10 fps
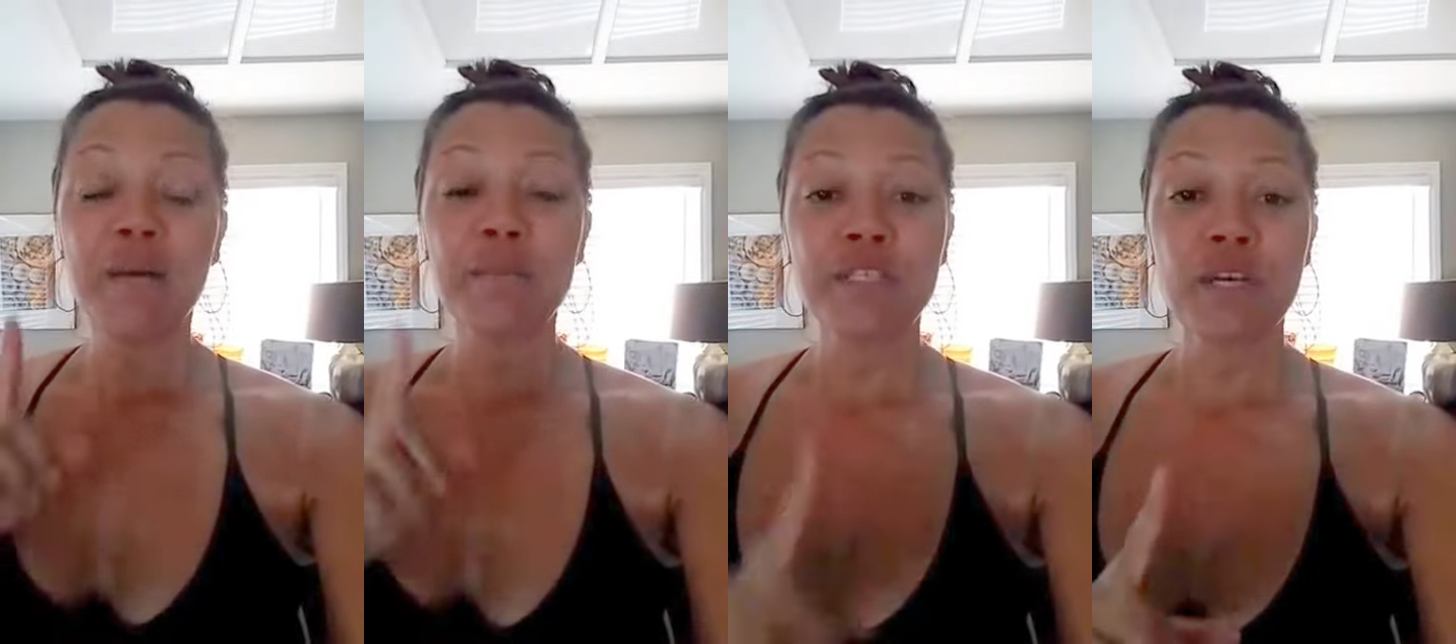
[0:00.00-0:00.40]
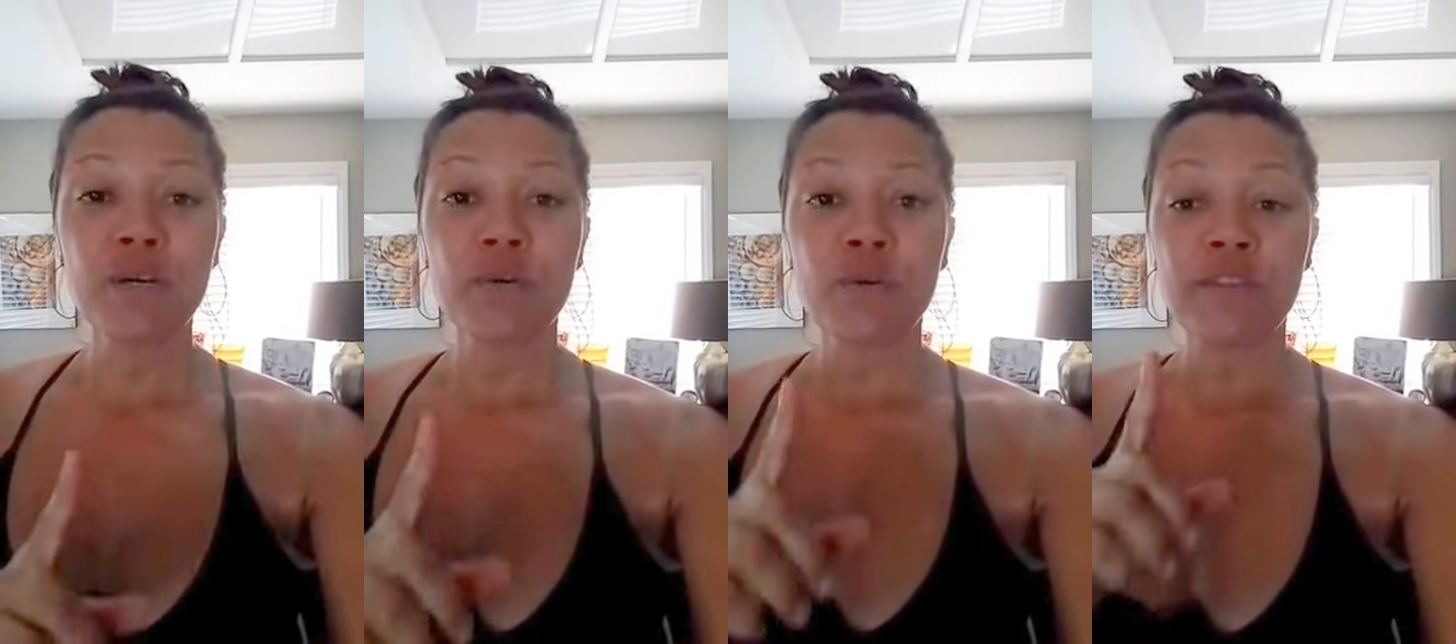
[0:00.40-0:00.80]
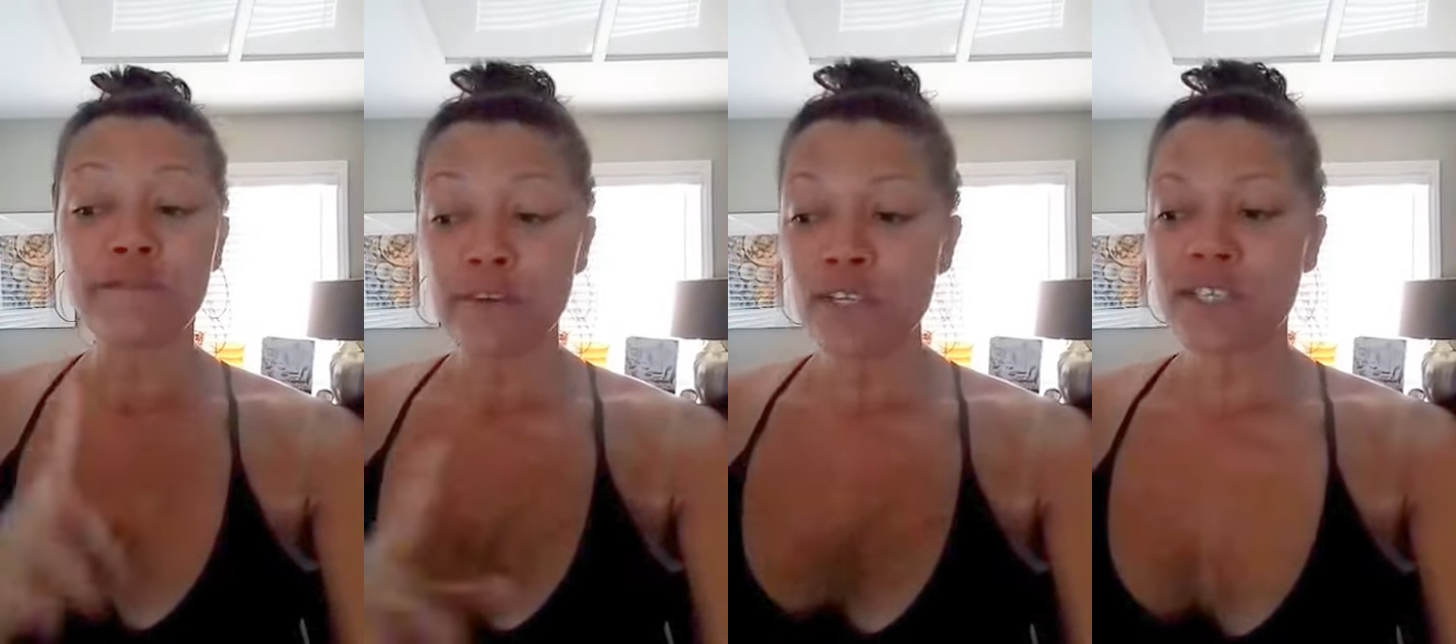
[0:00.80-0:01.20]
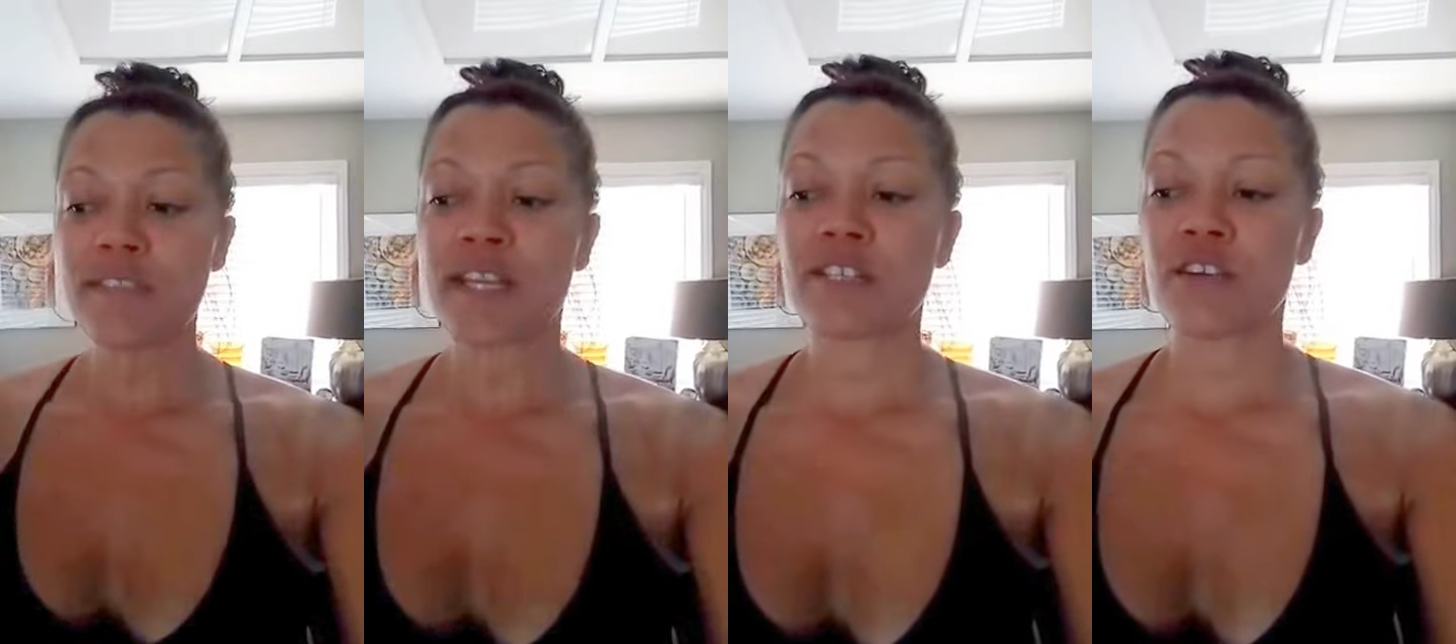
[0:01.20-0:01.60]
So the first thing
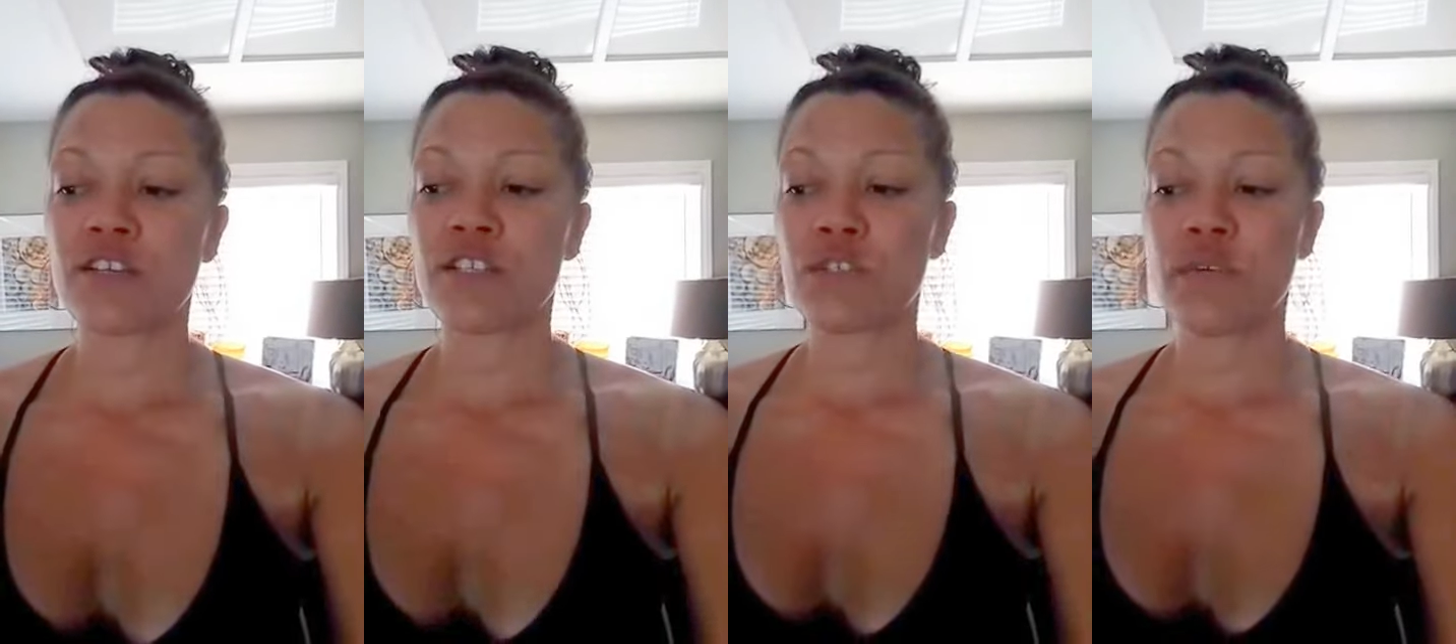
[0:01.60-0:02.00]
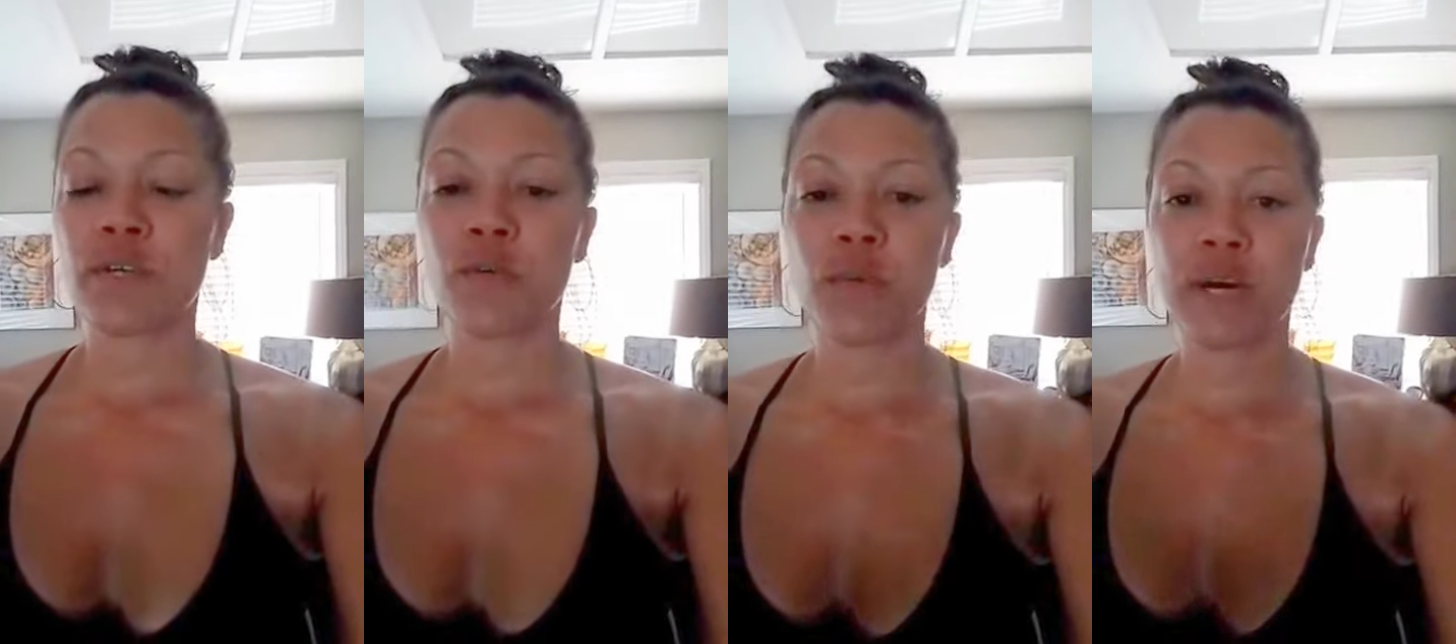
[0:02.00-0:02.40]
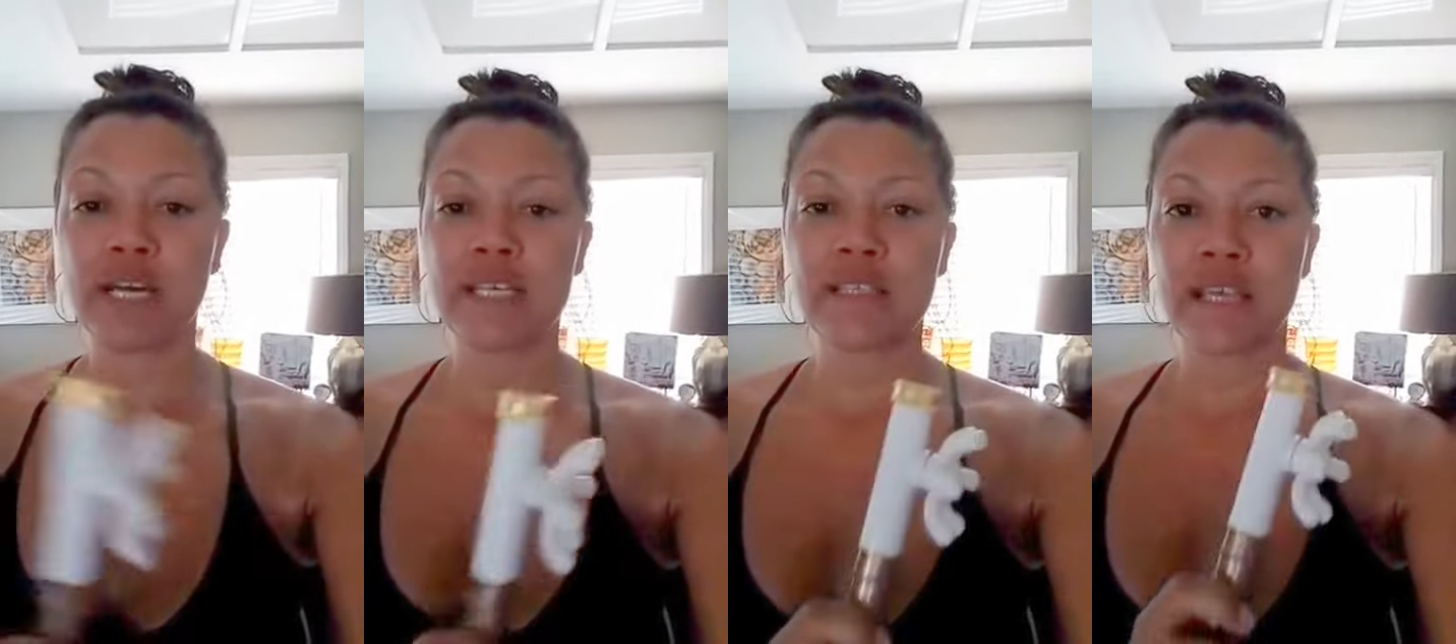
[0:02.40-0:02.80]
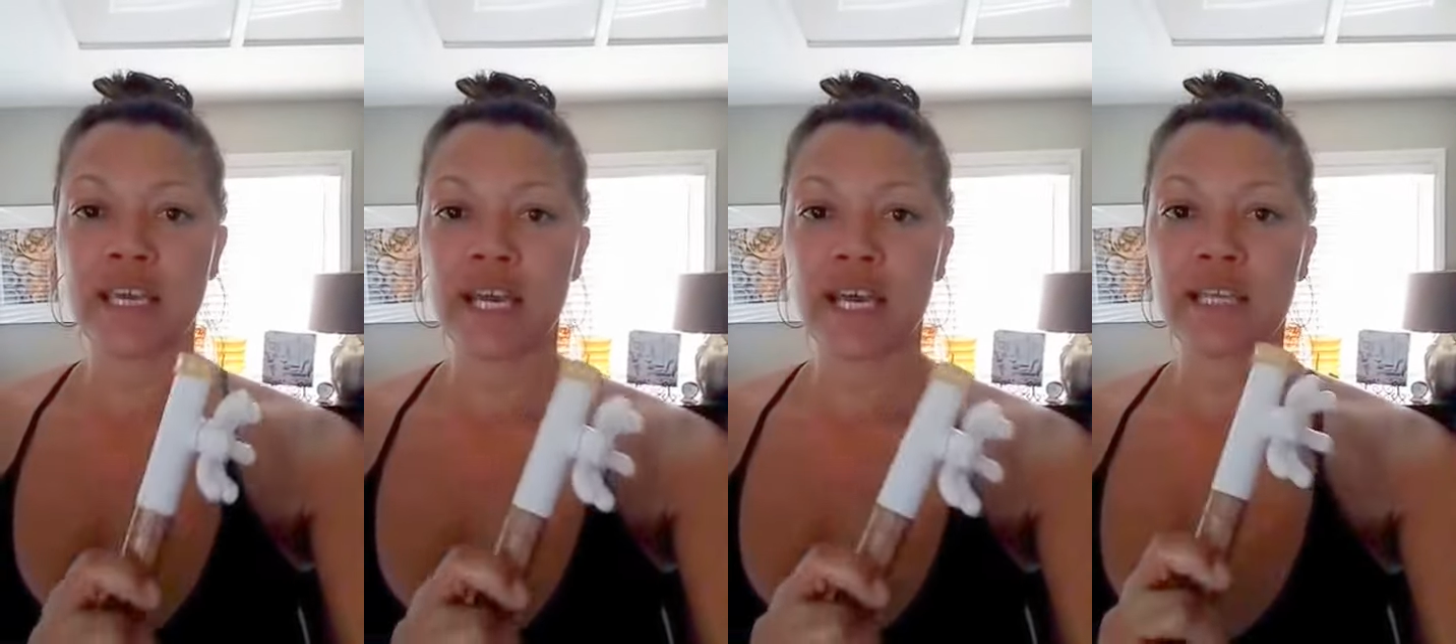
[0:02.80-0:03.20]
that I started doing was, and I